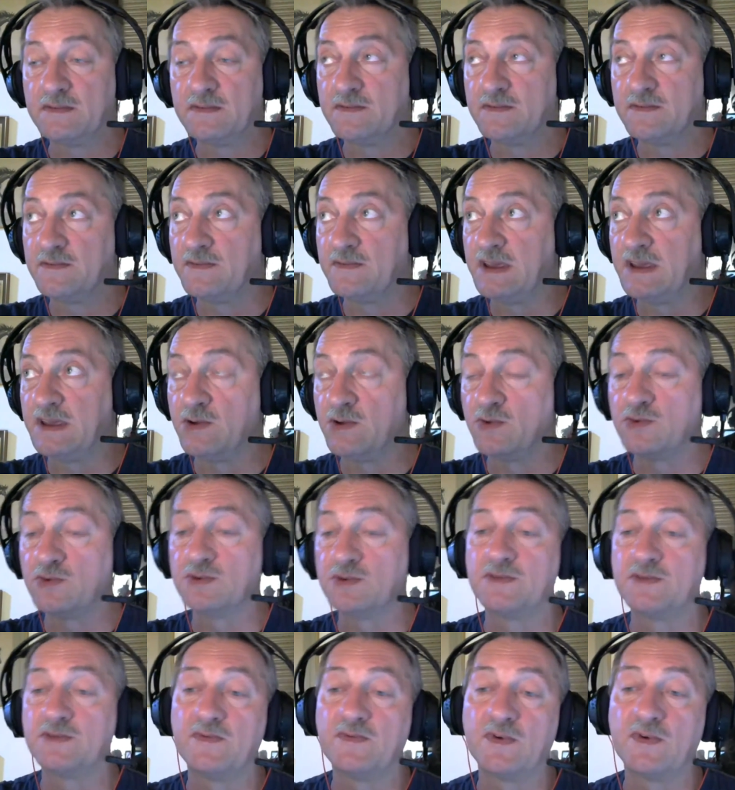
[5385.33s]
we
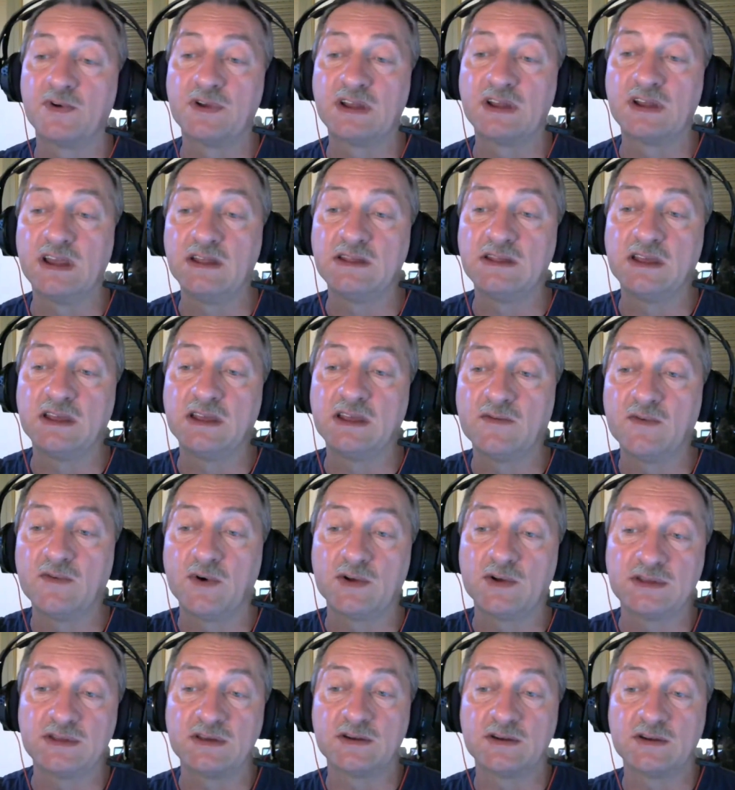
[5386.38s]
use for heating
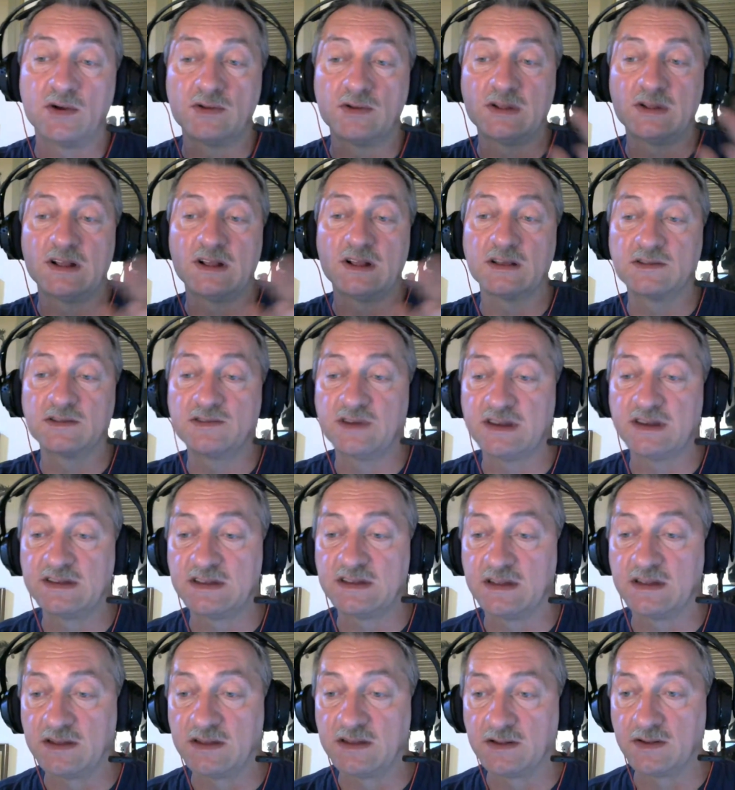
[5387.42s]
water on
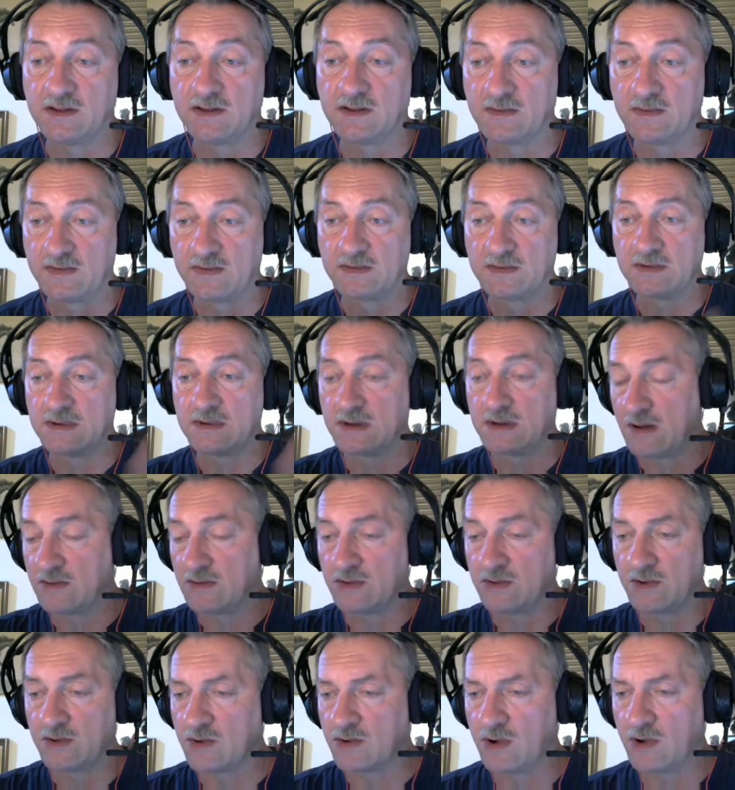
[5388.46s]
electricity. You know, how
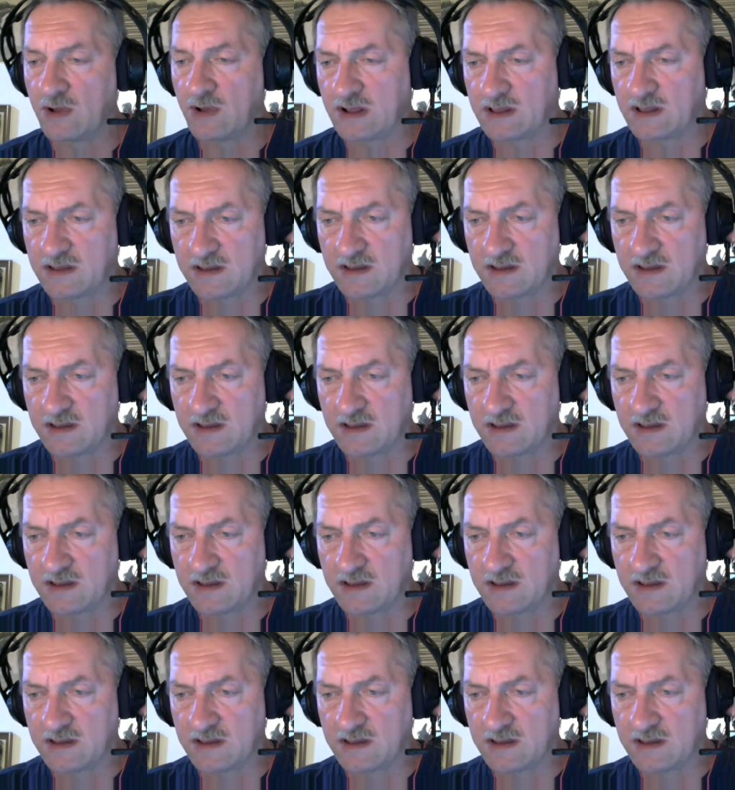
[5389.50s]
do you call it?